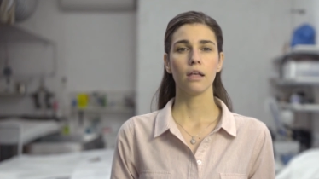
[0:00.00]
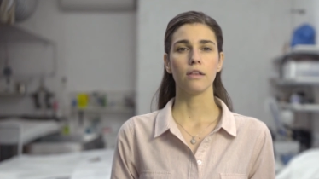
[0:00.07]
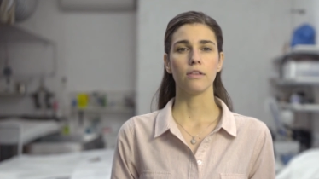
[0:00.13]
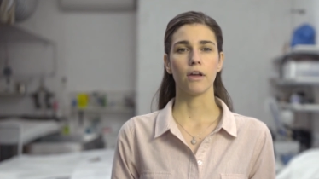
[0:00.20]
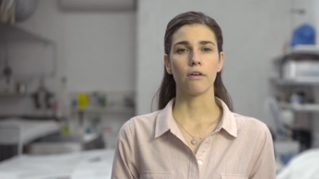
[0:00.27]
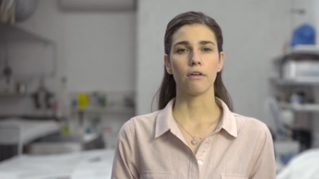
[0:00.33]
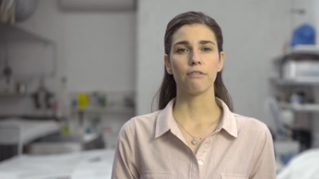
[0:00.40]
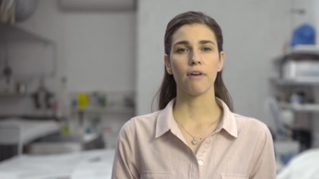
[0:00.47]

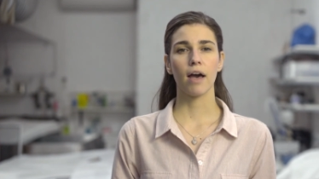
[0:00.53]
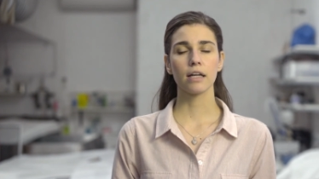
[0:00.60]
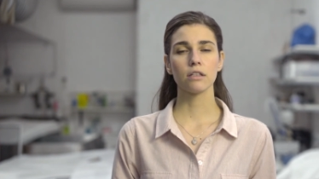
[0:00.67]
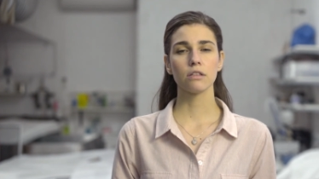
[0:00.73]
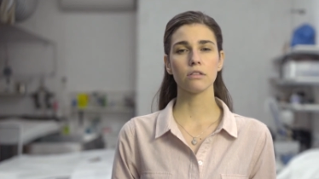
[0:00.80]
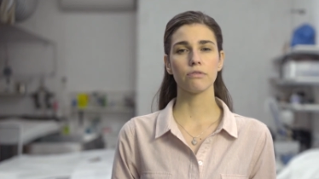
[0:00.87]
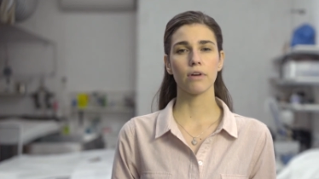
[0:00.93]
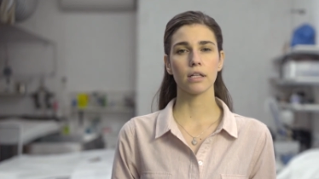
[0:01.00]
Their effect
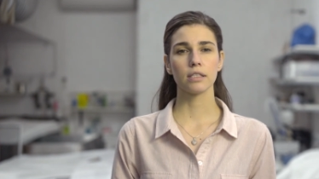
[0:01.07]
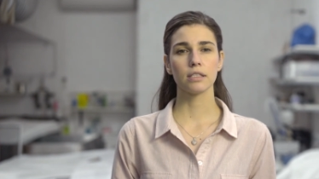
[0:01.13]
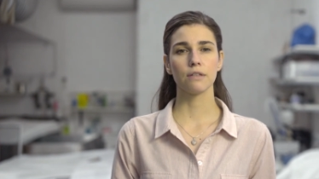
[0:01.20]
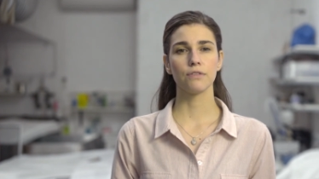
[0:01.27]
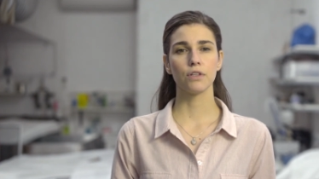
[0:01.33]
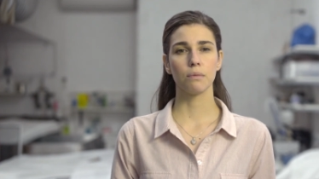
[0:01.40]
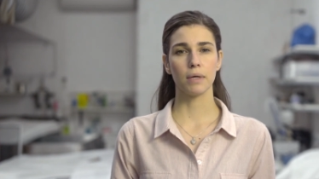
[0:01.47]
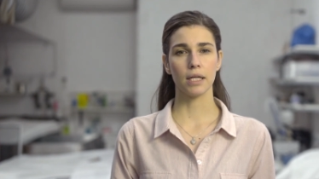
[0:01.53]
on the relative
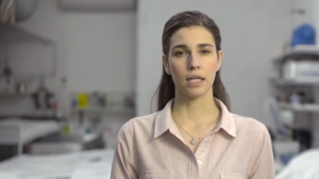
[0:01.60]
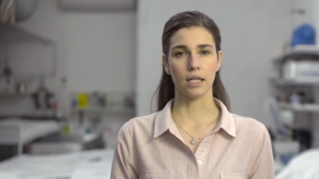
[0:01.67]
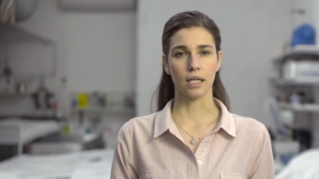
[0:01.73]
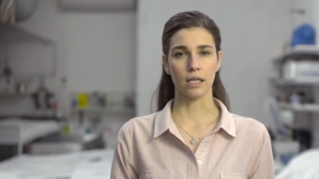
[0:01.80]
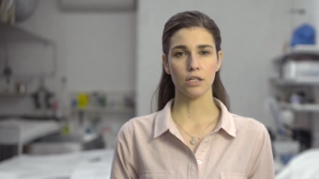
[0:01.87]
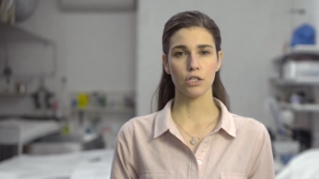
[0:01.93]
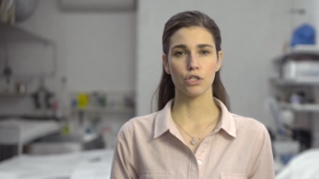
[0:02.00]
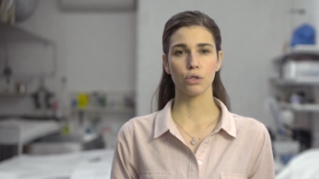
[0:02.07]

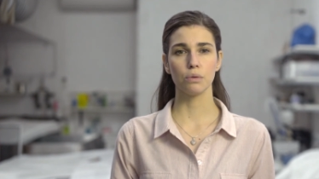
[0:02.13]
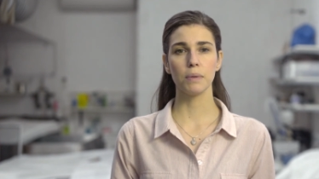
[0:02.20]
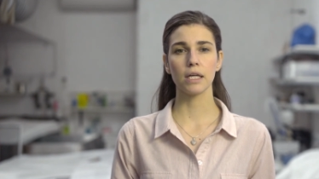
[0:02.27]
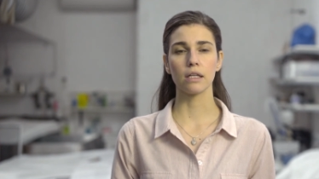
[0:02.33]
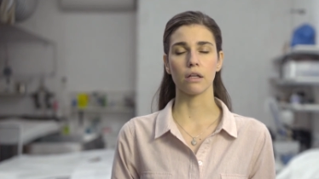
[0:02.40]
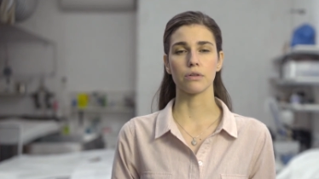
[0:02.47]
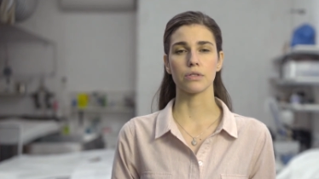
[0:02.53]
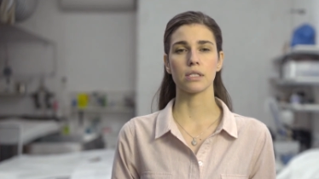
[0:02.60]
humidity should be
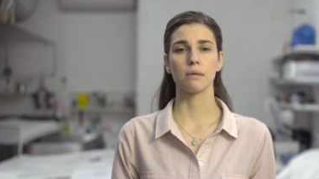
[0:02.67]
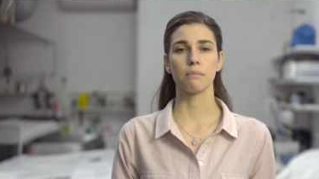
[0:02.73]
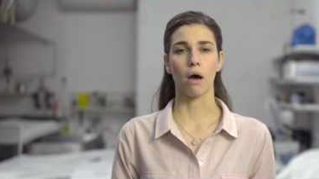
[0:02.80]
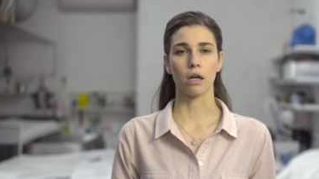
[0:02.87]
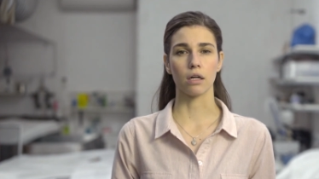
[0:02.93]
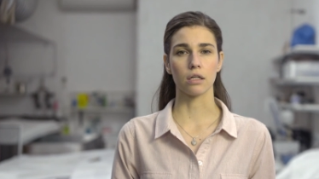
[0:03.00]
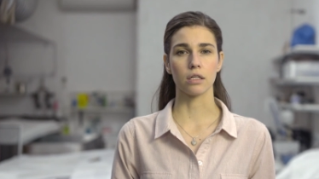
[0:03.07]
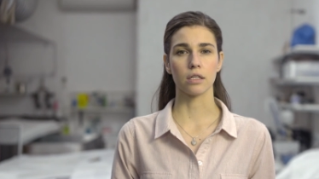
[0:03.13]
closely
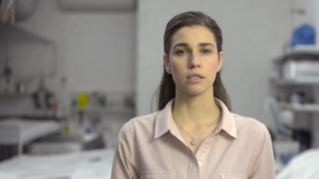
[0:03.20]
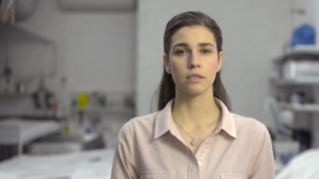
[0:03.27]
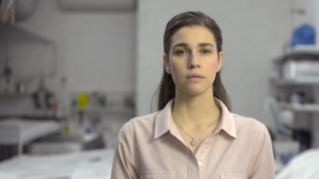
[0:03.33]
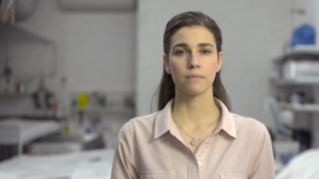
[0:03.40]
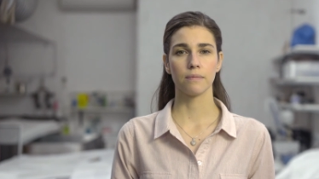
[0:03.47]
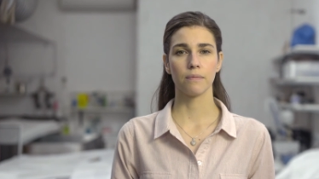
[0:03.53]
monitored.